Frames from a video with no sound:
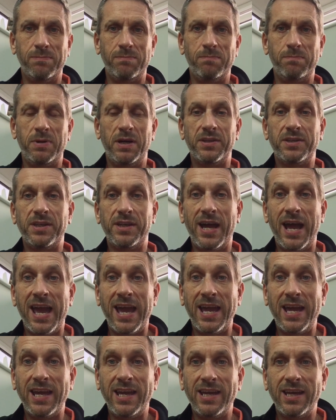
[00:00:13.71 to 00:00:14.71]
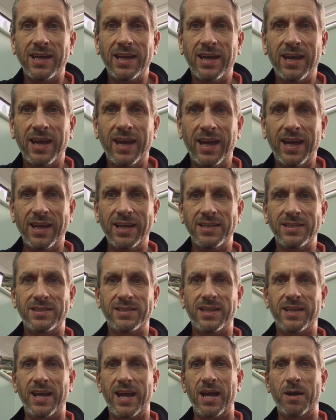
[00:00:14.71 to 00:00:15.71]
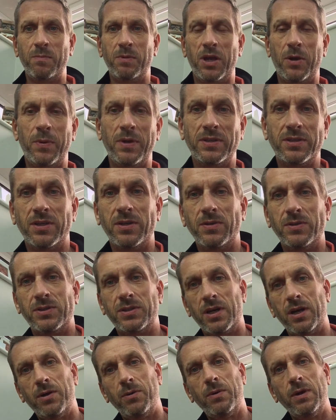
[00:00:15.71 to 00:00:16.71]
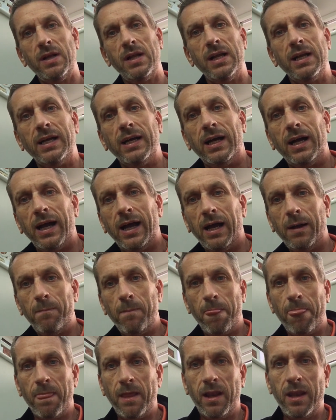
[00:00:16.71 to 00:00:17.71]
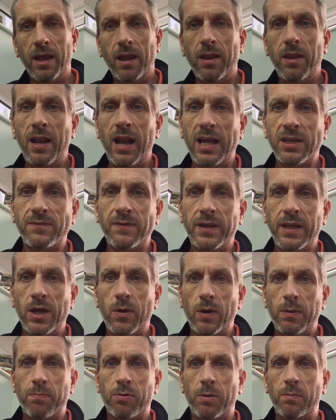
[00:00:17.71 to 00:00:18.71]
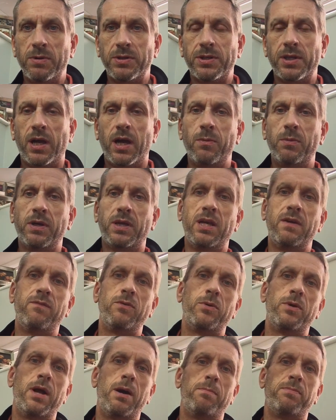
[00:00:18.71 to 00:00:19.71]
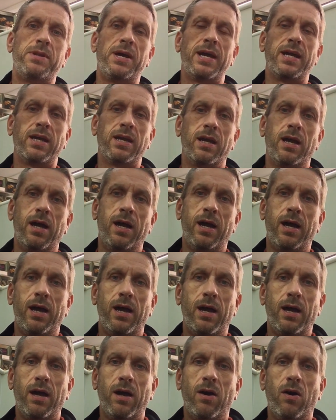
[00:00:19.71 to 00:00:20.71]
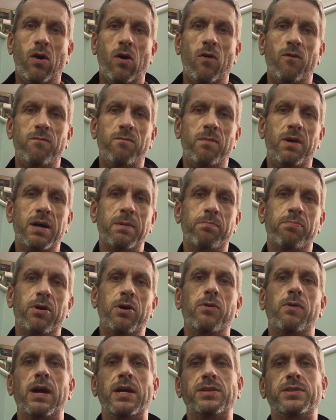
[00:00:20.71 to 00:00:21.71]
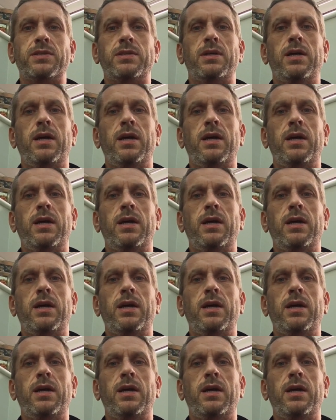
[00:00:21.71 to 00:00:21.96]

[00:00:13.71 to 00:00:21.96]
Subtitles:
but today is the day I'm going to. So on the last video I promised that I would give you an update of my progress.